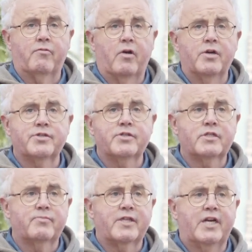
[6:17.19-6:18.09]

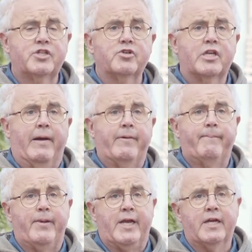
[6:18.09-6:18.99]
roses, but they do come in
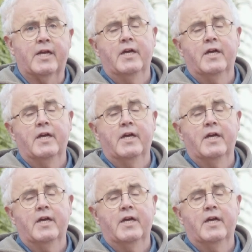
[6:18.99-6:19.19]
pink,